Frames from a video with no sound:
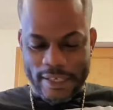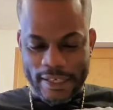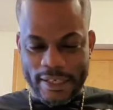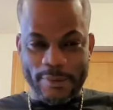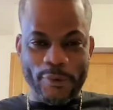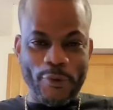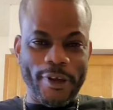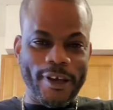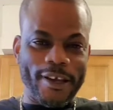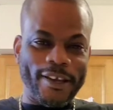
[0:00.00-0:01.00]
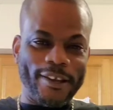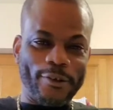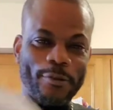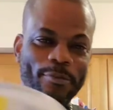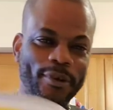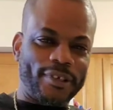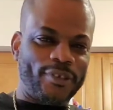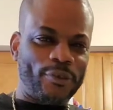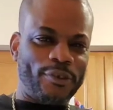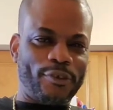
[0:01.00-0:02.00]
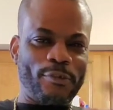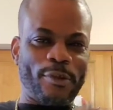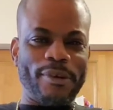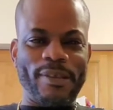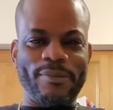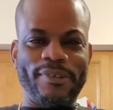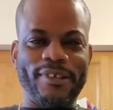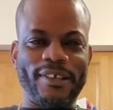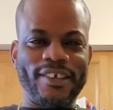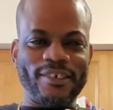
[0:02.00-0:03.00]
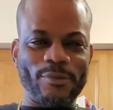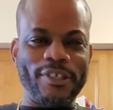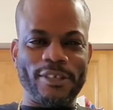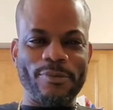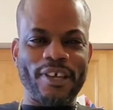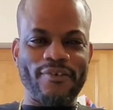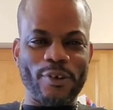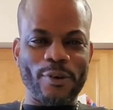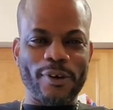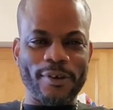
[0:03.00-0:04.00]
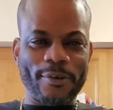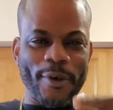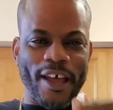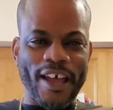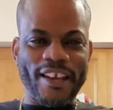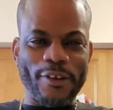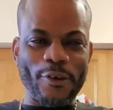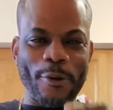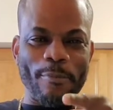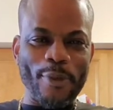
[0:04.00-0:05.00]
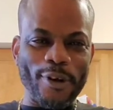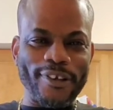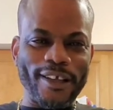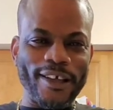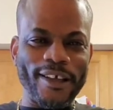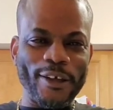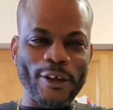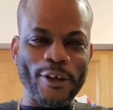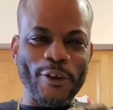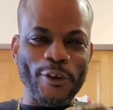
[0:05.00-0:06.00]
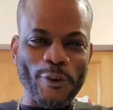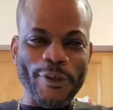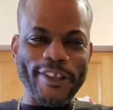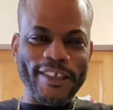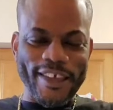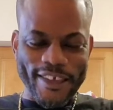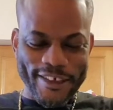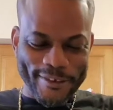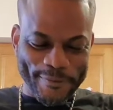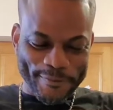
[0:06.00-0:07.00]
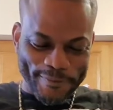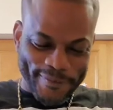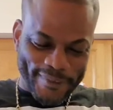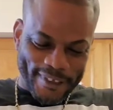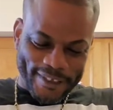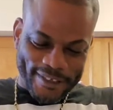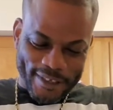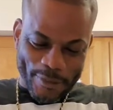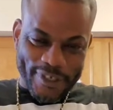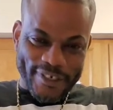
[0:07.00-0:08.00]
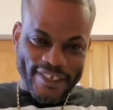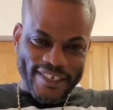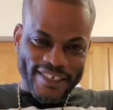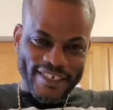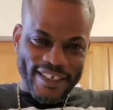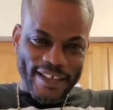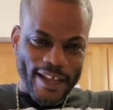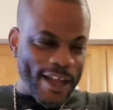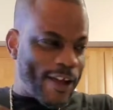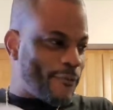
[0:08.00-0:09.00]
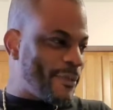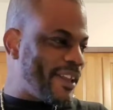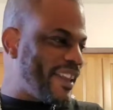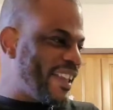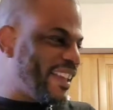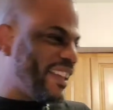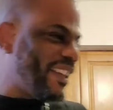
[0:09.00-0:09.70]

I'm going to add a little butter to it. And remember them thing that so me need my flour. Add a little butter to it, yeah? So I just take off my lid